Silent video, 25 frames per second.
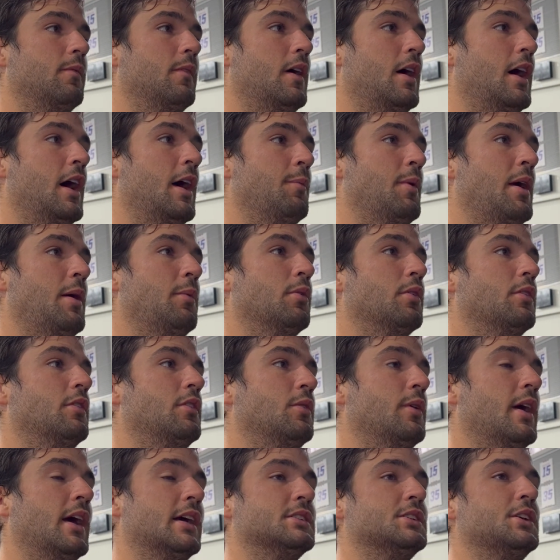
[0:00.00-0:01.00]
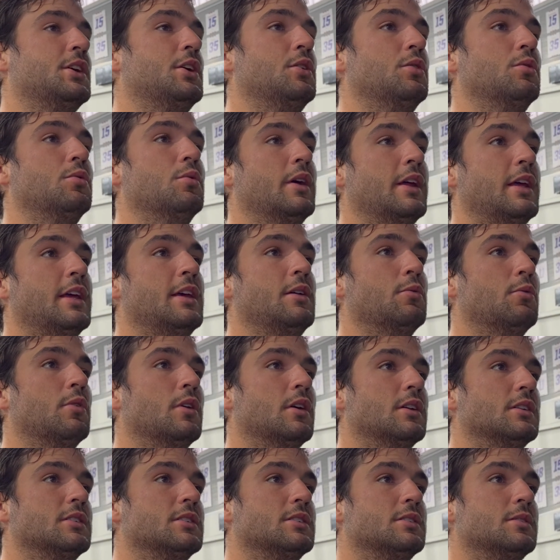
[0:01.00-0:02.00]
I'm able to execute what he
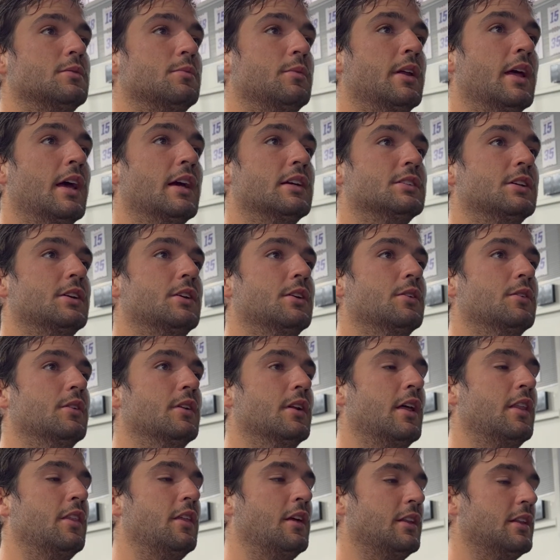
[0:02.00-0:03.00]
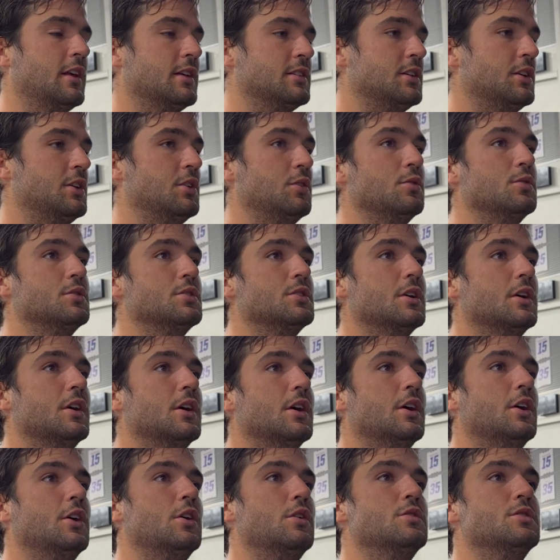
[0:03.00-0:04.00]
wants me to execute. I think that's huge.
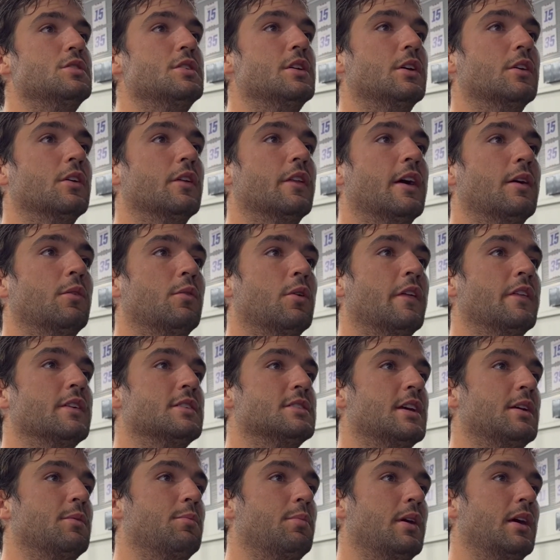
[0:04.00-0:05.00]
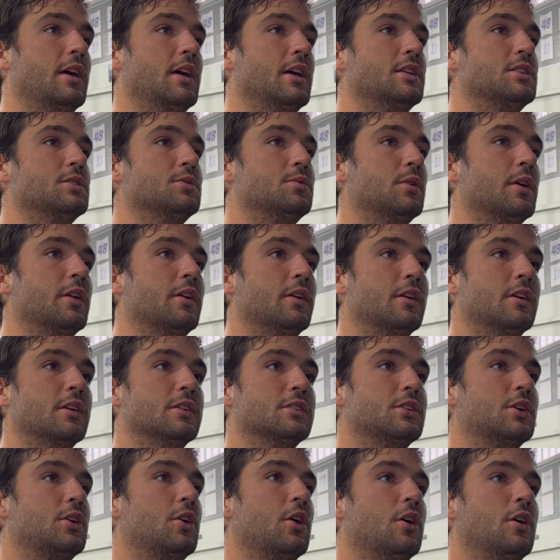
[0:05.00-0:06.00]
Huge deal that we're on the same page, whether
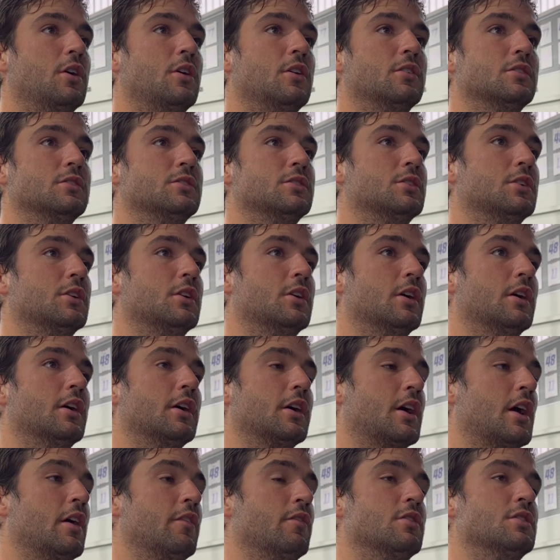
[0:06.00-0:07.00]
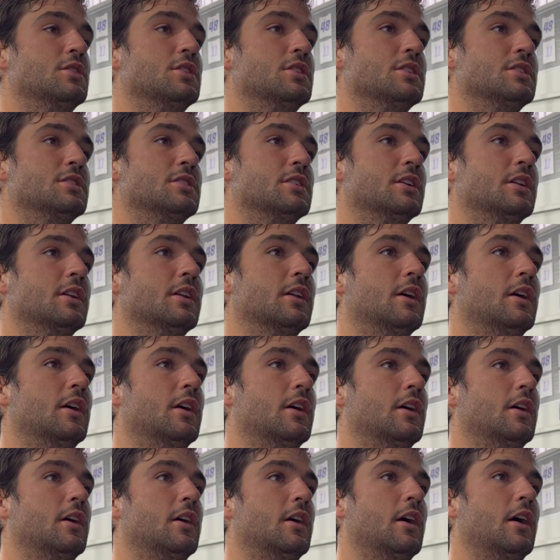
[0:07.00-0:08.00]
it's calls or coverages and
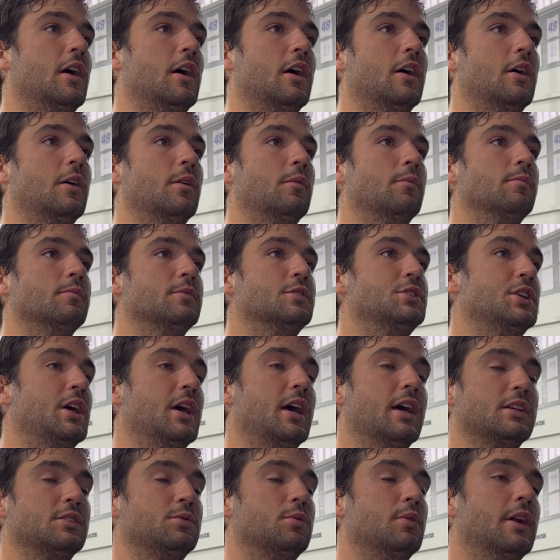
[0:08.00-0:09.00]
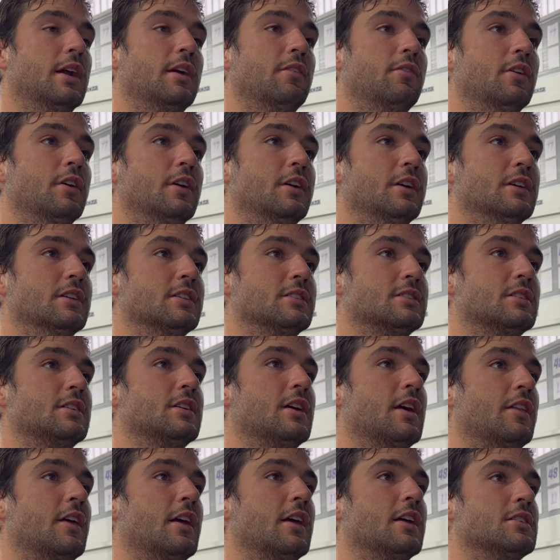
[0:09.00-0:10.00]
checks, whatever it is.
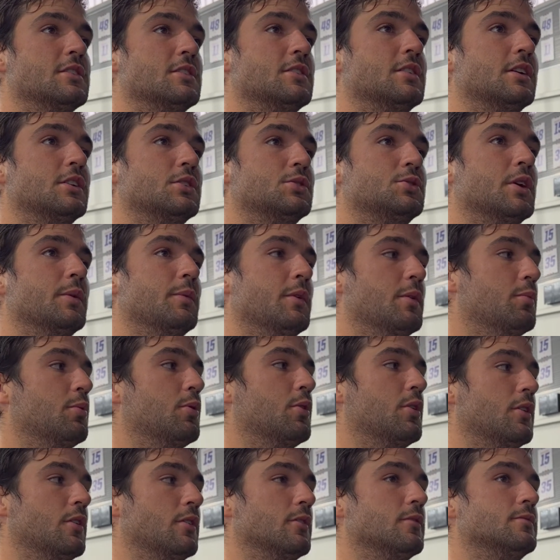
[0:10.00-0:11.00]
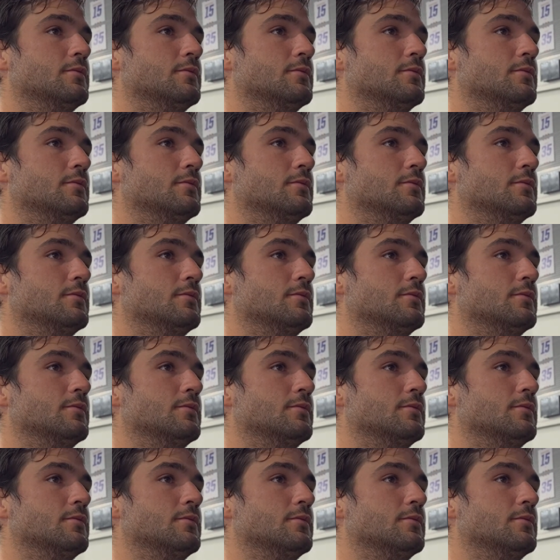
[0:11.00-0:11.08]
I think it's extremely important.